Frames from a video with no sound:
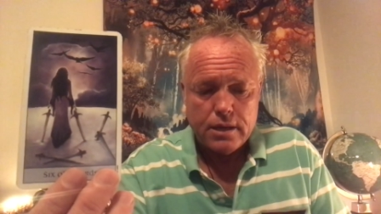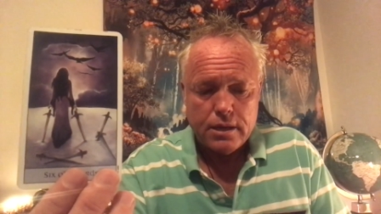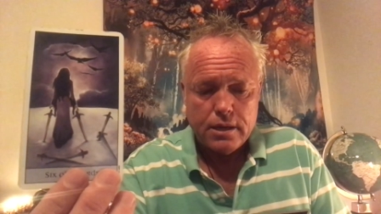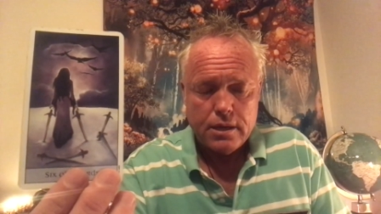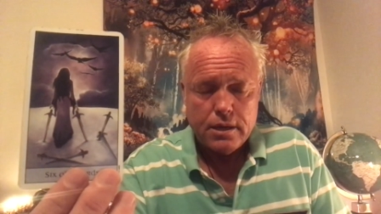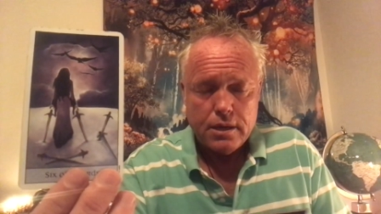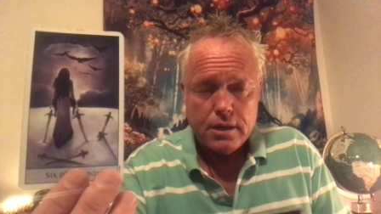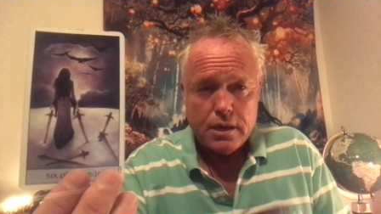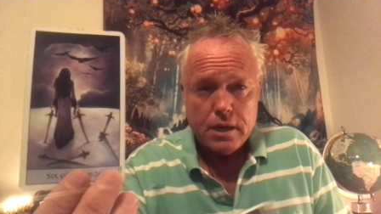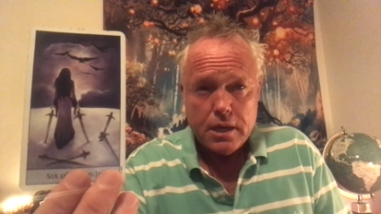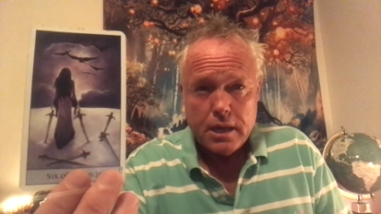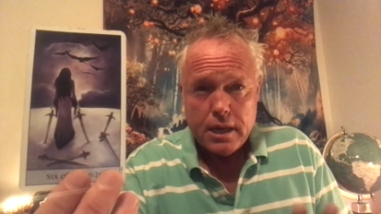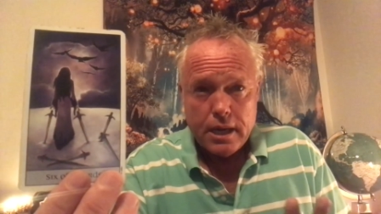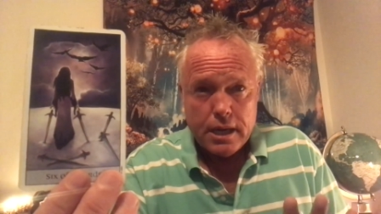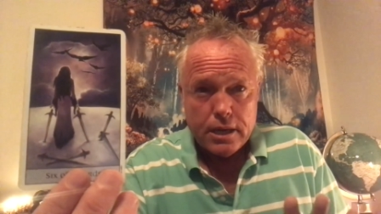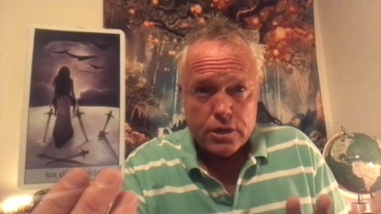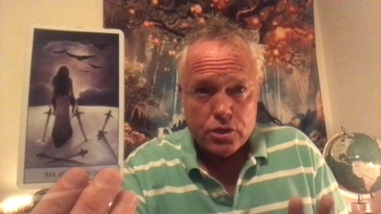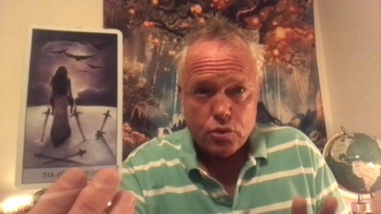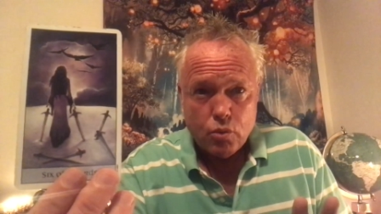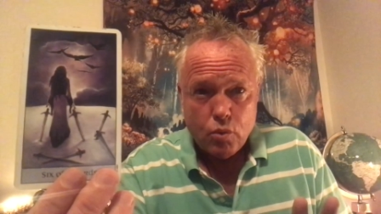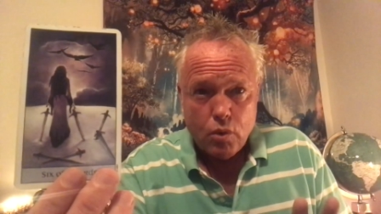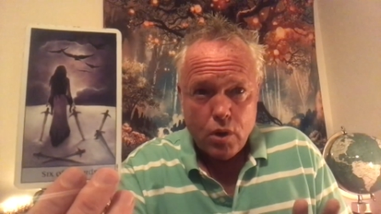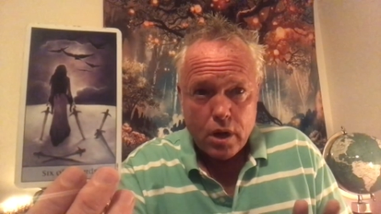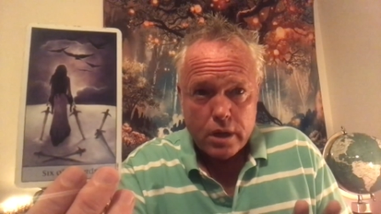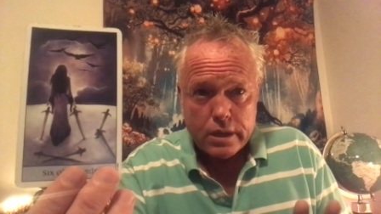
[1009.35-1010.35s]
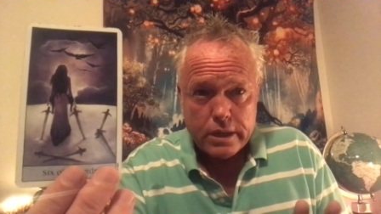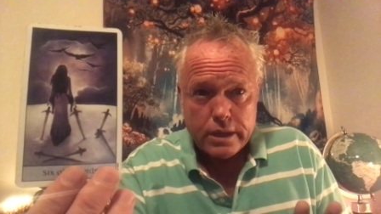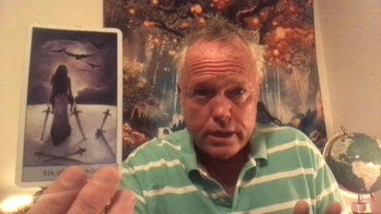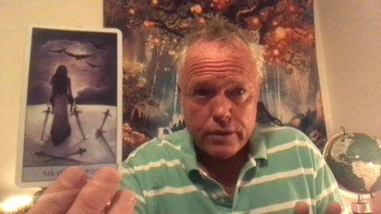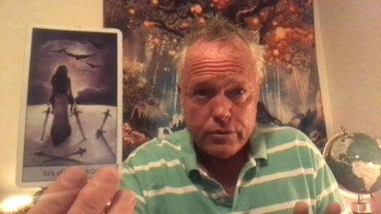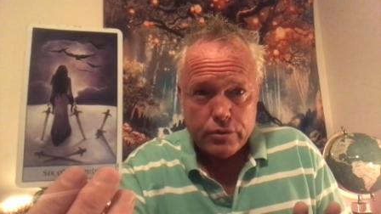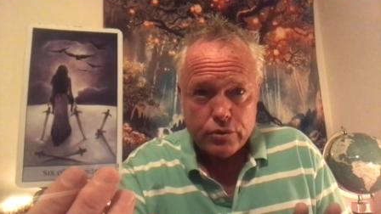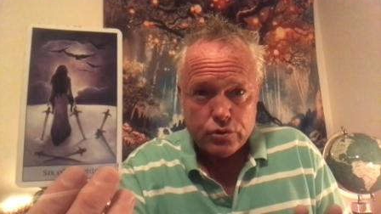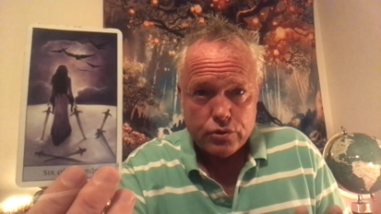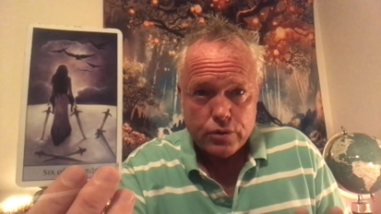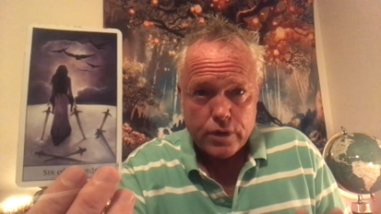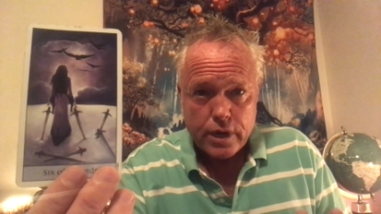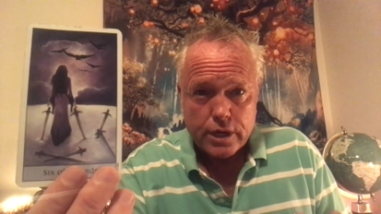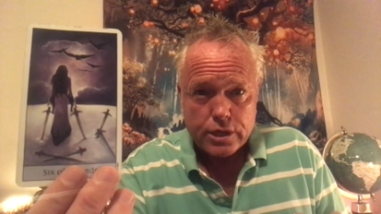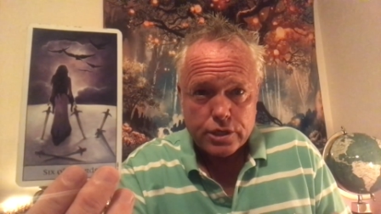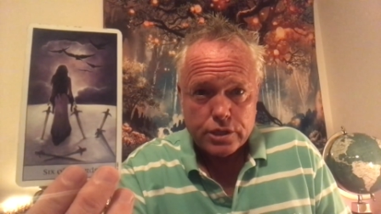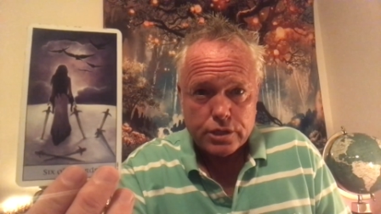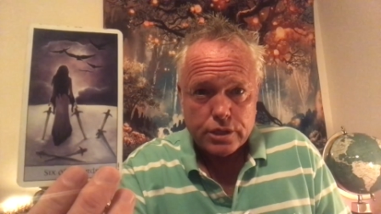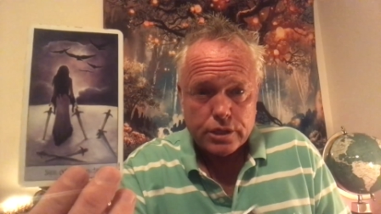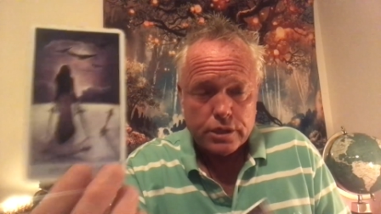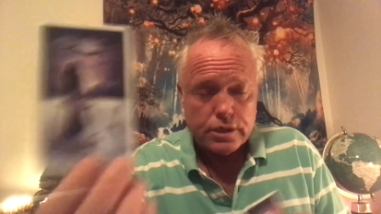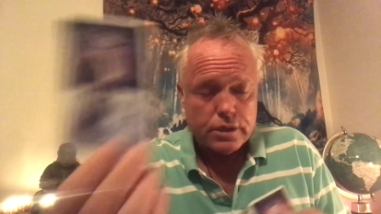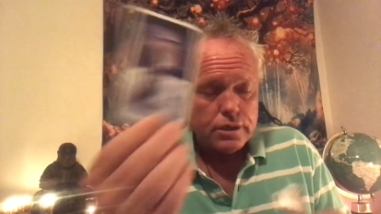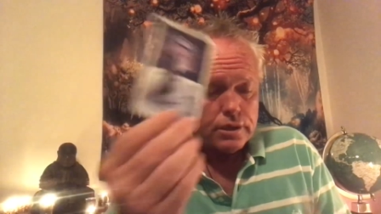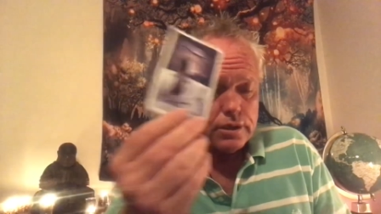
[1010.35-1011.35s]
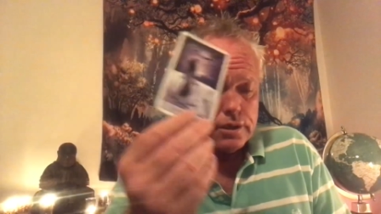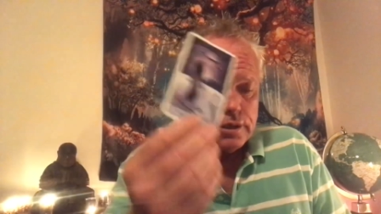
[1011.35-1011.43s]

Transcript: and to walk the other direction.